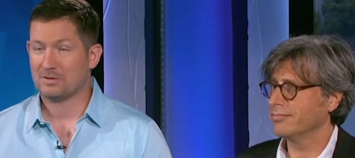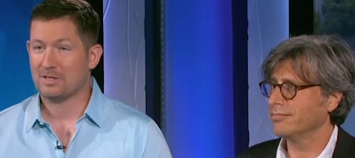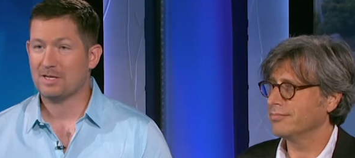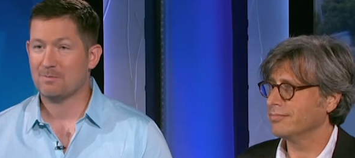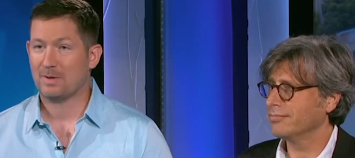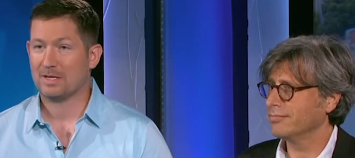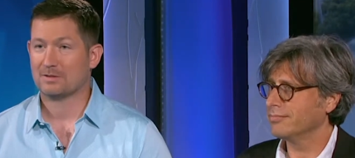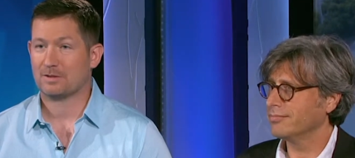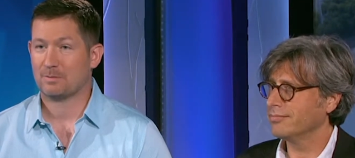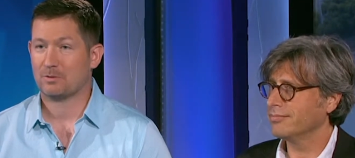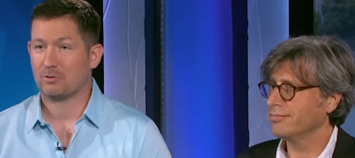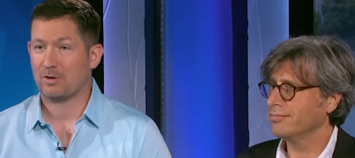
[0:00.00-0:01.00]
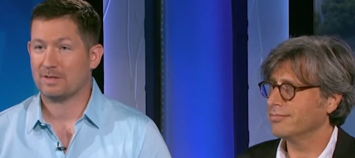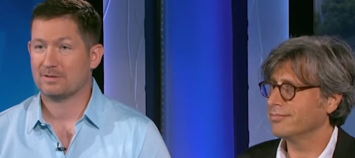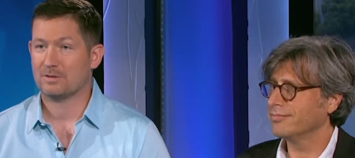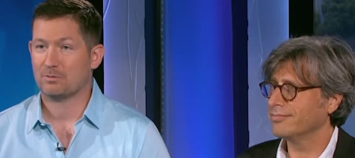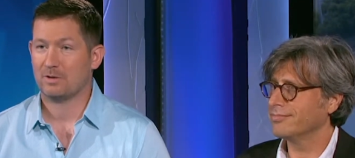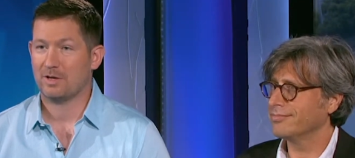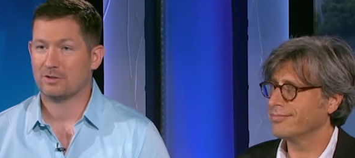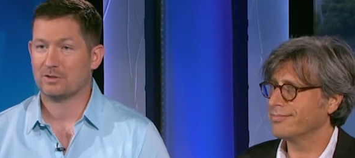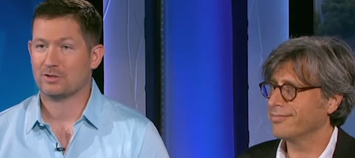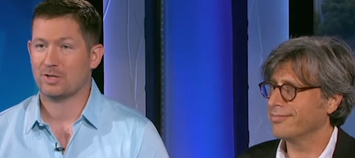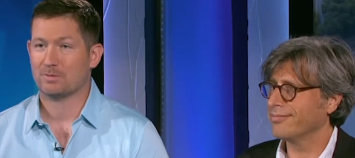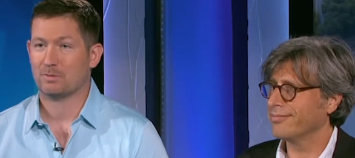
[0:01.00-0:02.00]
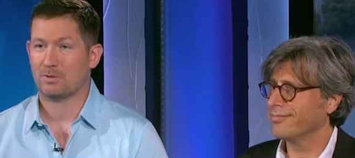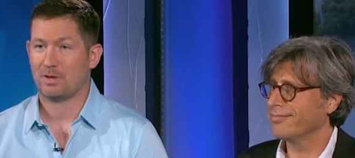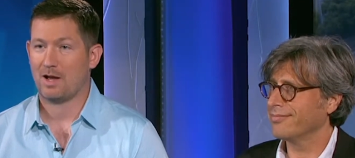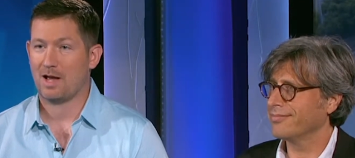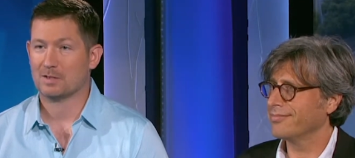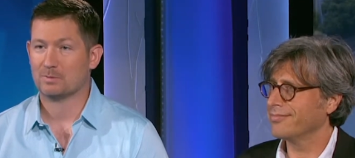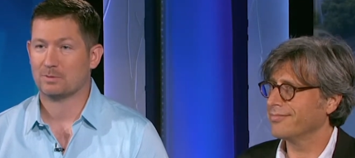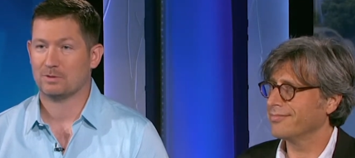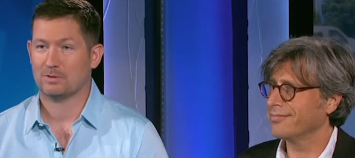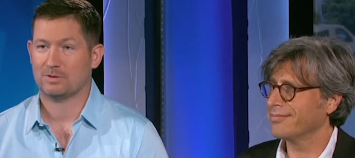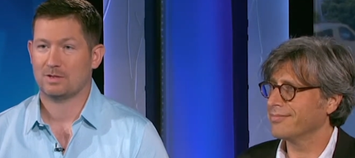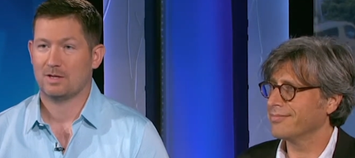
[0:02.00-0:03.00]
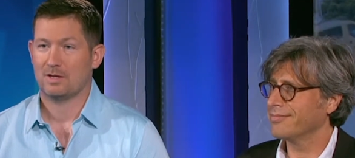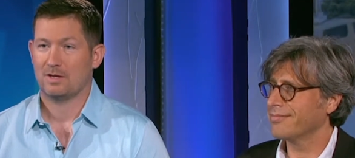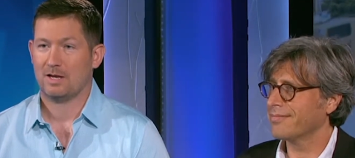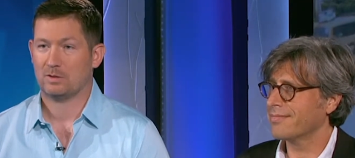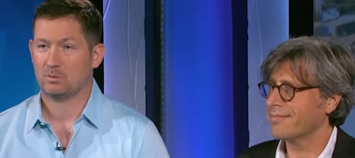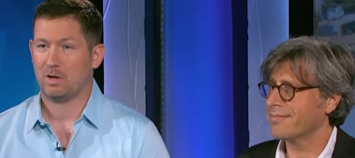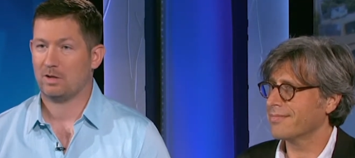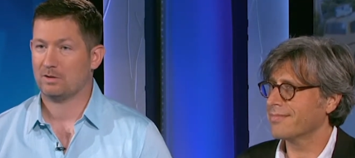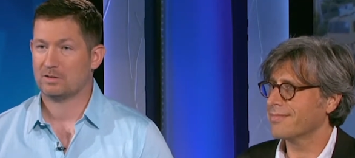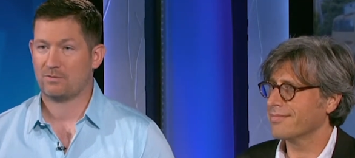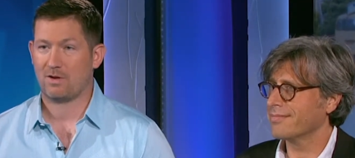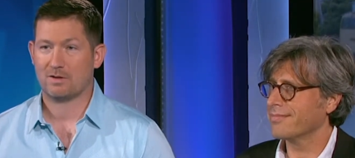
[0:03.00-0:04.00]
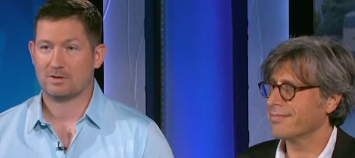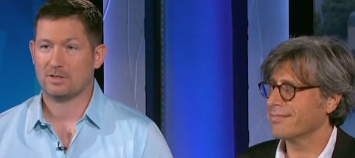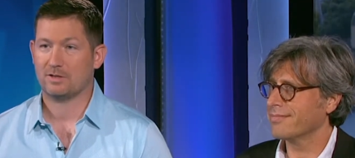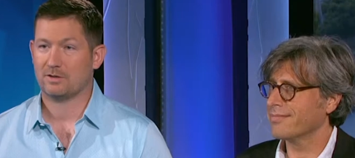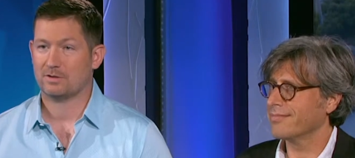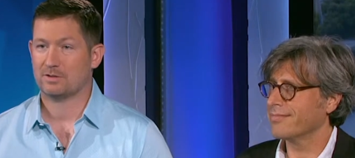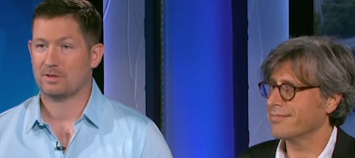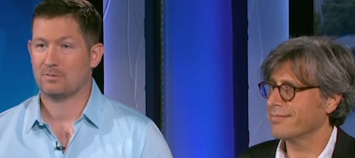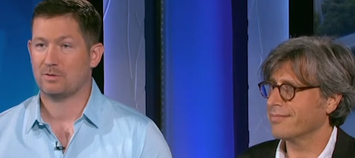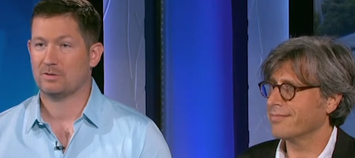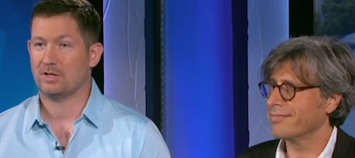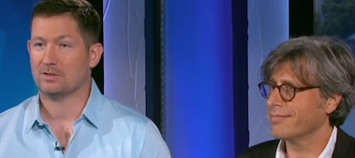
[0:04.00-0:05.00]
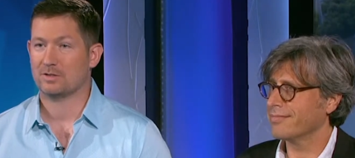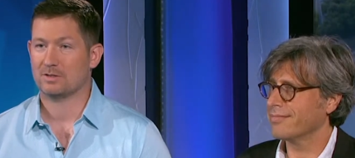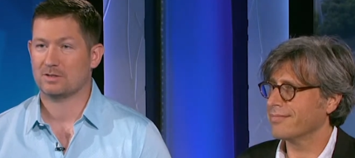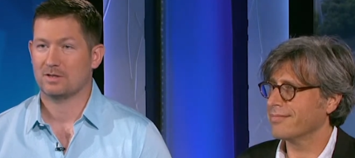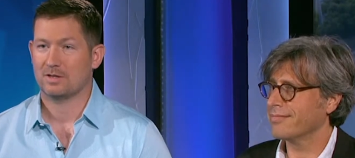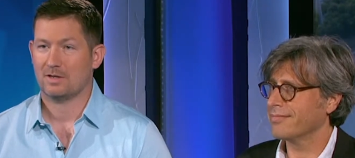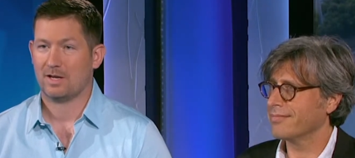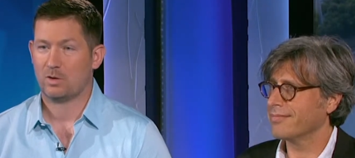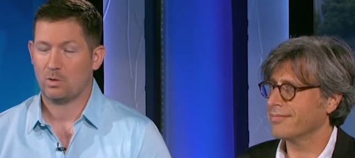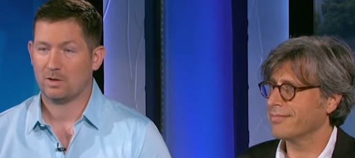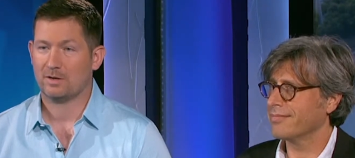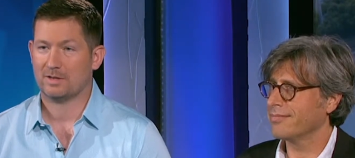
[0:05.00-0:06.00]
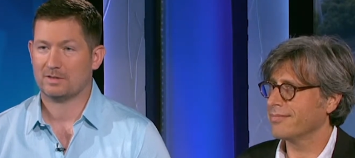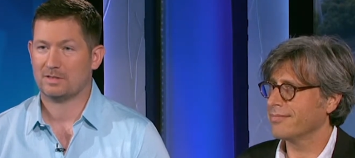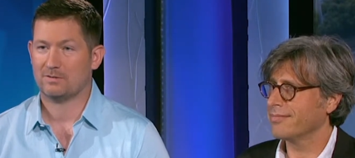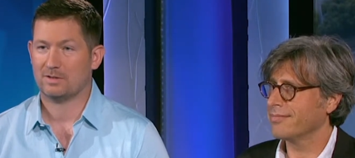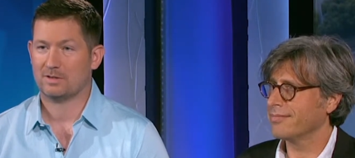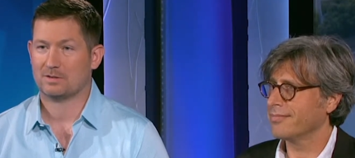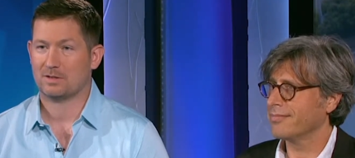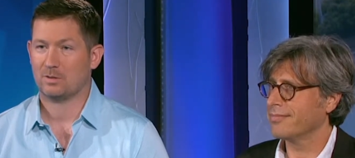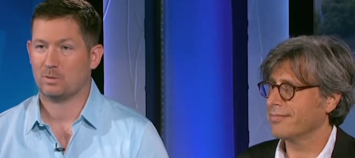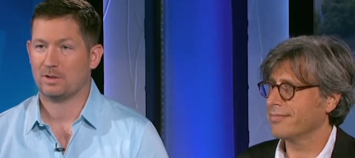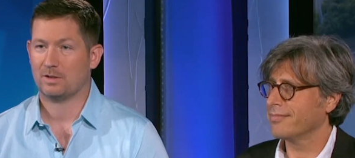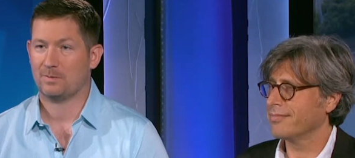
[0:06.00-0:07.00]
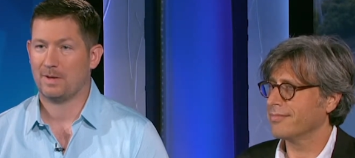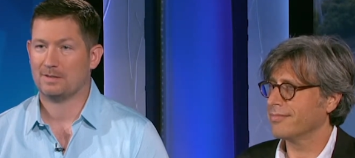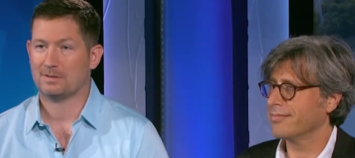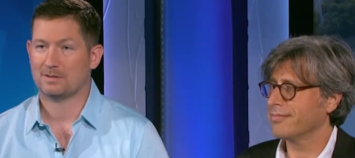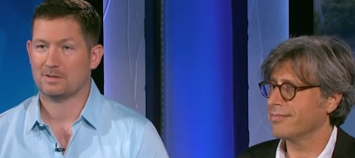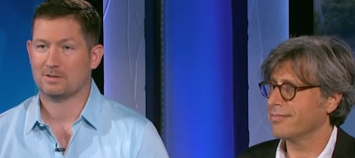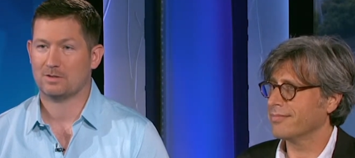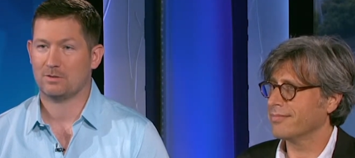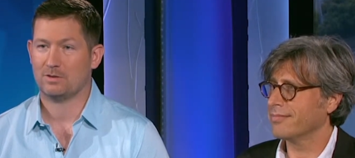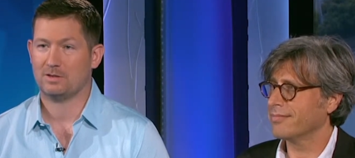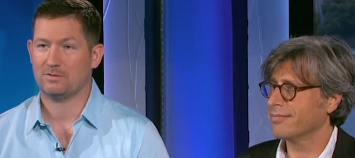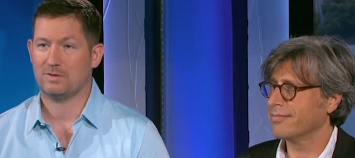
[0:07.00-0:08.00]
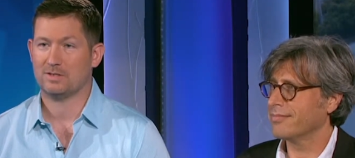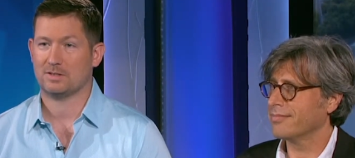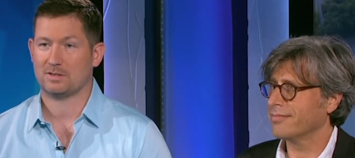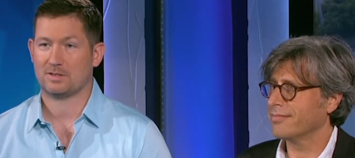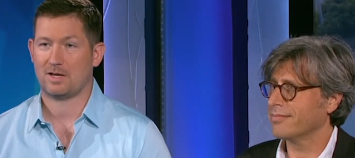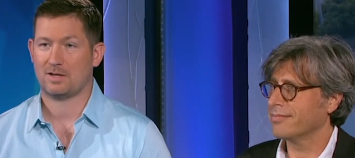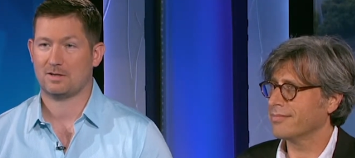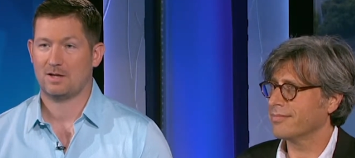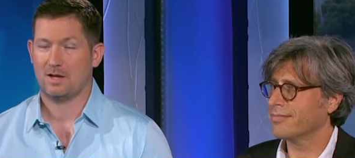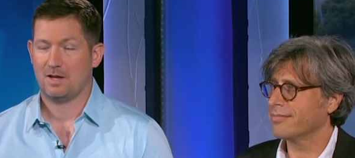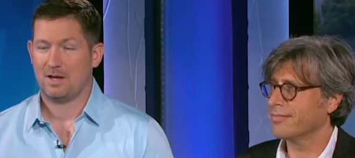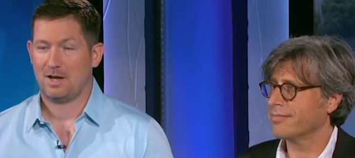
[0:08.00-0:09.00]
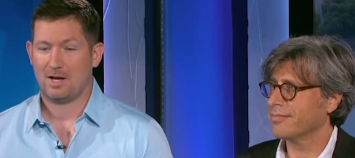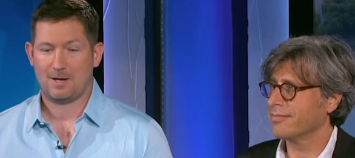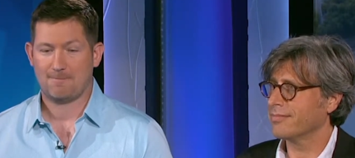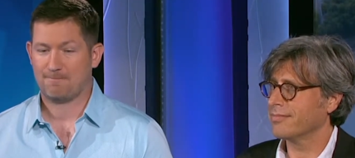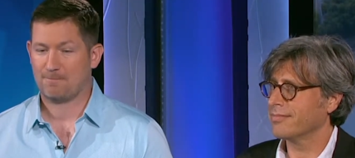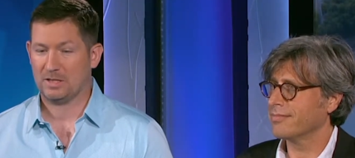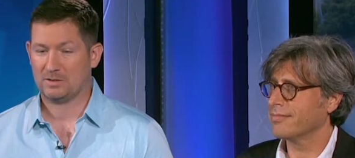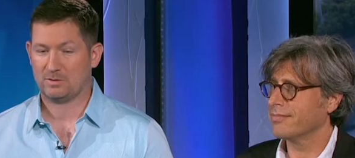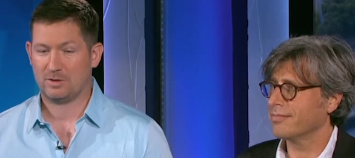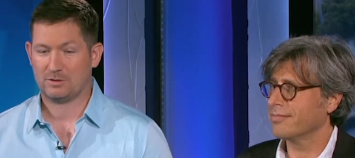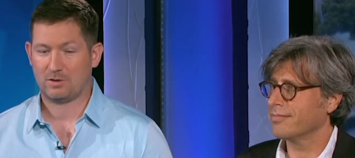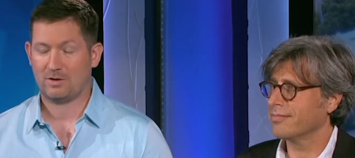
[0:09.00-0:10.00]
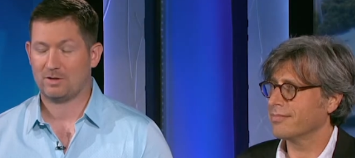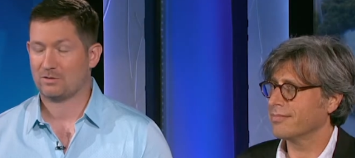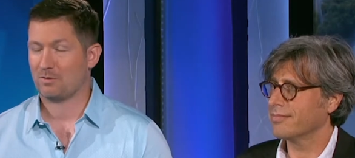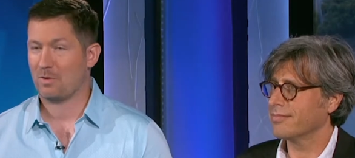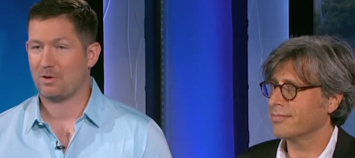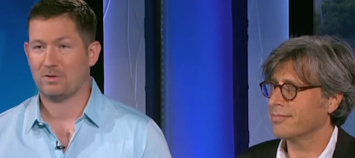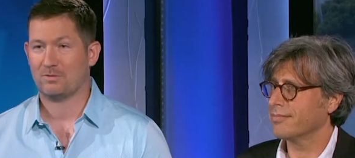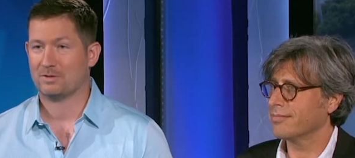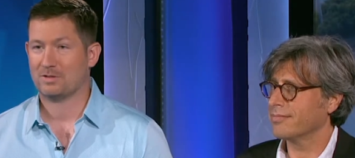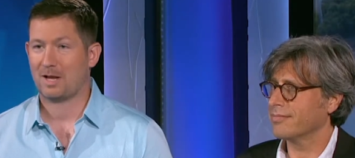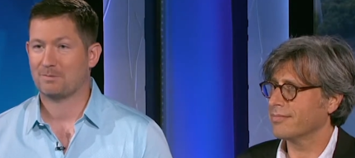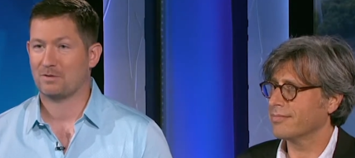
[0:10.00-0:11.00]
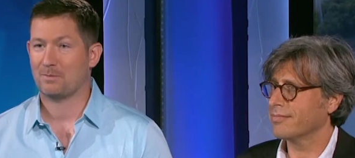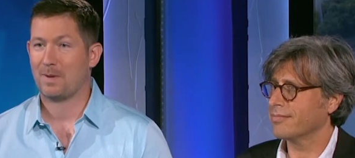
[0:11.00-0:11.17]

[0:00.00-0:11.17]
Speaker 1: team basically creates these relationships with the hospitals as well as volunteers and musicians, and coordinates these visits on a weekly basis. And so these visits can, it's artists from all different types of